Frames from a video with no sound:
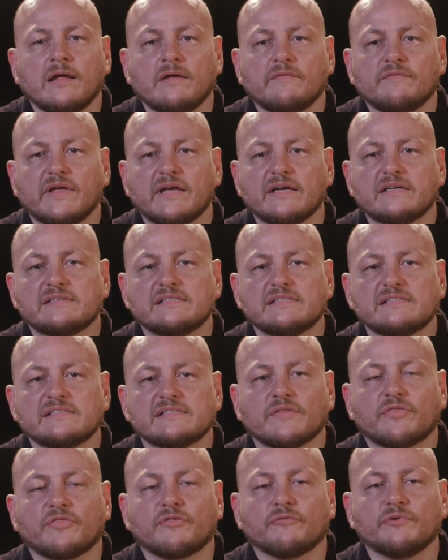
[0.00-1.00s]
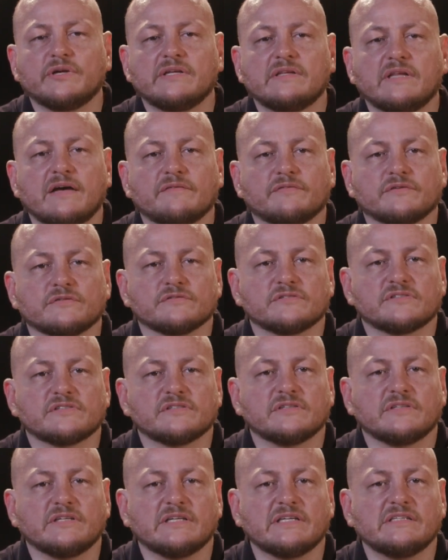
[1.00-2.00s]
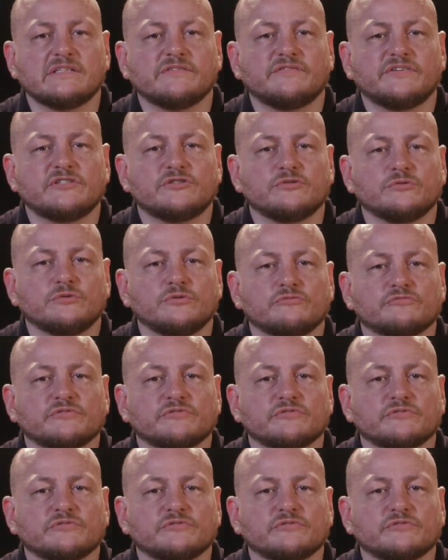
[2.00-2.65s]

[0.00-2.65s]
They exist at 3 levels: the individual,